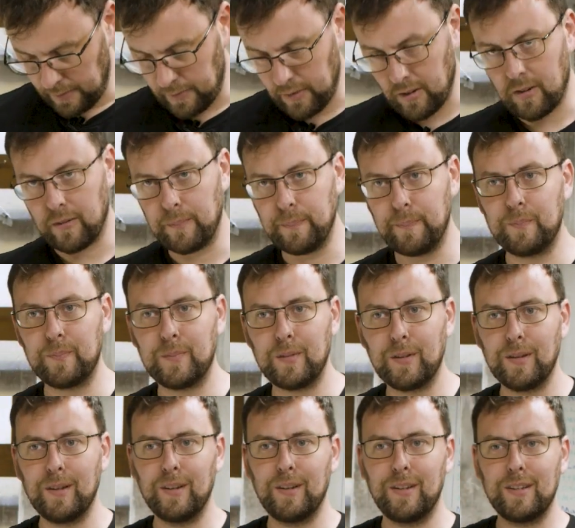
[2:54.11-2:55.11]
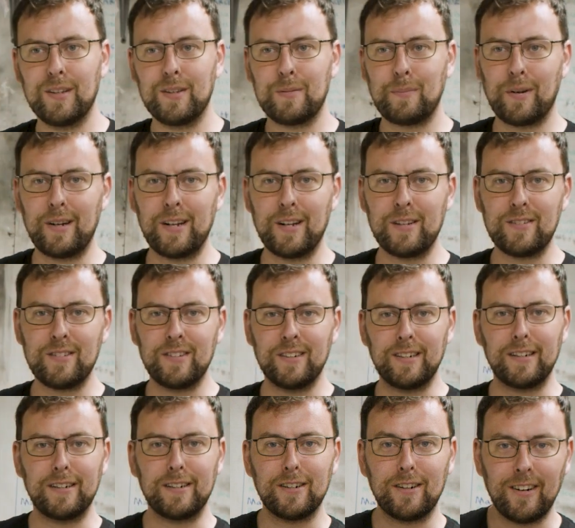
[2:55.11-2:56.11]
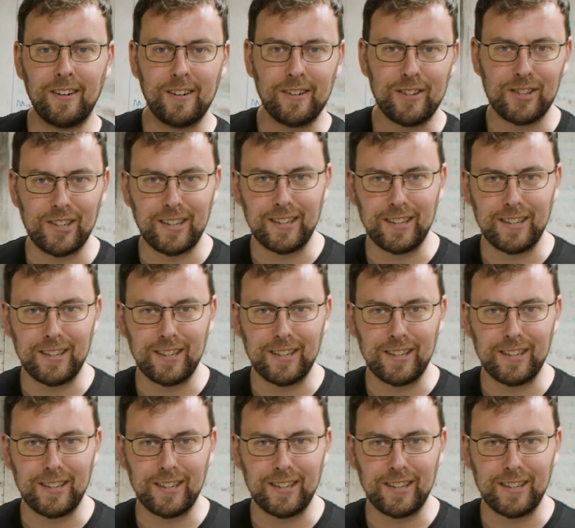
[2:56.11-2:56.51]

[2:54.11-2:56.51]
If you're pronouncing it in Irish